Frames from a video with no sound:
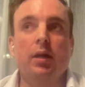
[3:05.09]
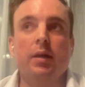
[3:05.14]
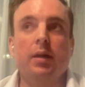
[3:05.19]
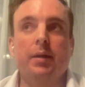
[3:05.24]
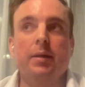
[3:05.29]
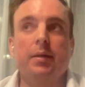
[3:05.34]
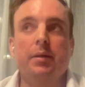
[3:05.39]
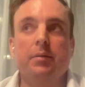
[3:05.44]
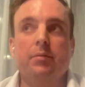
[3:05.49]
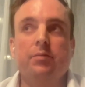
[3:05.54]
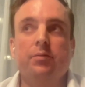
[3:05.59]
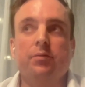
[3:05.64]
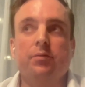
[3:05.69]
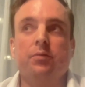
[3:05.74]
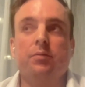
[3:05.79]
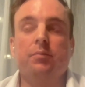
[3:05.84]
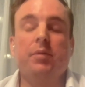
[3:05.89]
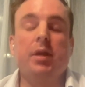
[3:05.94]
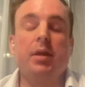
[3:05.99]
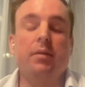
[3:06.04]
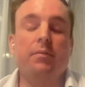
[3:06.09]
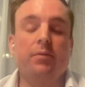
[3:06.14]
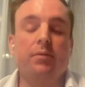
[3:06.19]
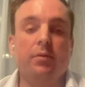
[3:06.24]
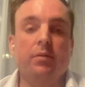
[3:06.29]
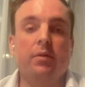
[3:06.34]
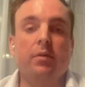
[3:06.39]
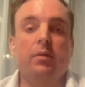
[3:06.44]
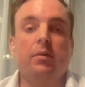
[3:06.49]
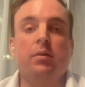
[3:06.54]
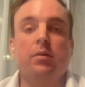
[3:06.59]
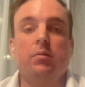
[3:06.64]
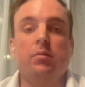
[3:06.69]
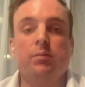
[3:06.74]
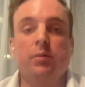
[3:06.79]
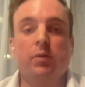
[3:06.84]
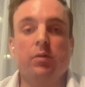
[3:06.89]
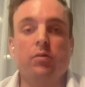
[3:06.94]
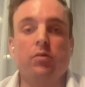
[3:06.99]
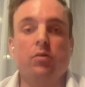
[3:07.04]
Uh, from then, you
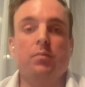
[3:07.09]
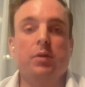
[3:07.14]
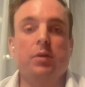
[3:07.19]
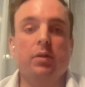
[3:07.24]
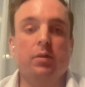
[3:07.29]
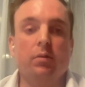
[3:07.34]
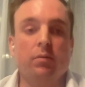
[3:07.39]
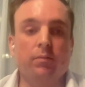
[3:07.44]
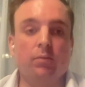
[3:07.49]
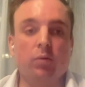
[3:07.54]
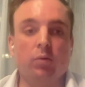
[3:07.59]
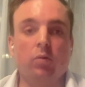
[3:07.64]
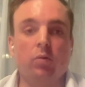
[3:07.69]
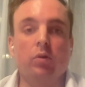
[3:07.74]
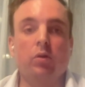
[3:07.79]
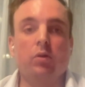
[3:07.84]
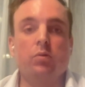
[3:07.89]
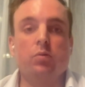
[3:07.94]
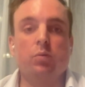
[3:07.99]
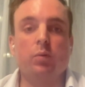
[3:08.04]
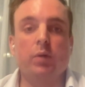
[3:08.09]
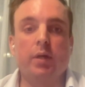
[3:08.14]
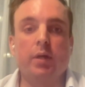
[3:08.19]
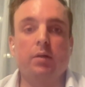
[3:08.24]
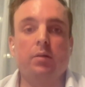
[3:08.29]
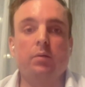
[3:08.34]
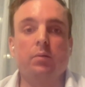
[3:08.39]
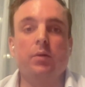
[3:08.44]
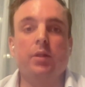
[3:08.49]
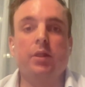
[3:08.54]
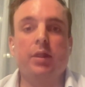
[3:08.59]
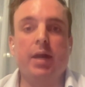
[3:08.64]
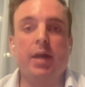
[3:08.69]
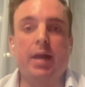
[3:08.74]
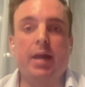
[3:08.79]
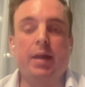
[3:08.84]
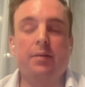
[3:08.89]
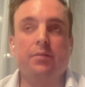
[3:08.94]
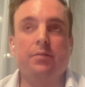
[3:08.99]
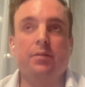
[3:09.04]
know, assuming that all goes well with
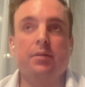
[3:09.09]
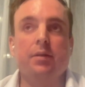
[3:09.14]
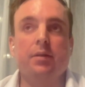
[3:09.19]
that,